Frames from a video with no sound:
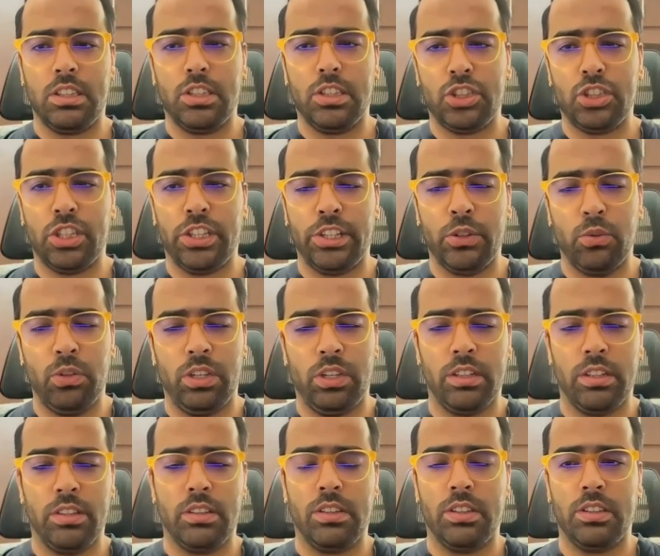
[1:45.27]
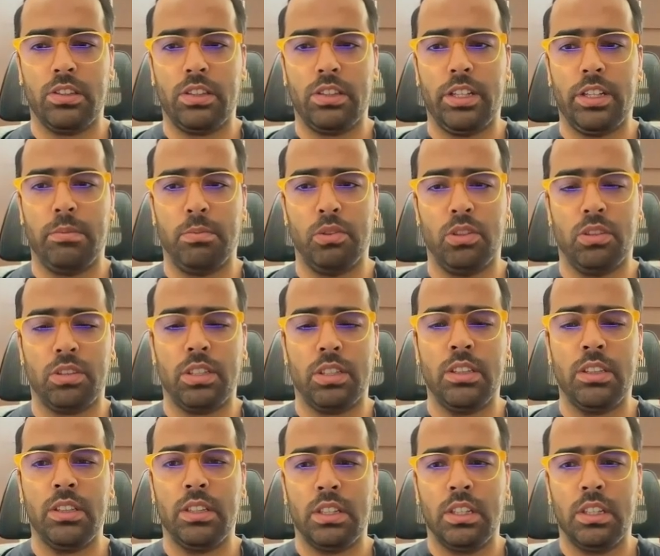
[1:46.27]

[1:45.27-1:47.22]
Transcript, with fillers: a scheduled thread pool. Okay,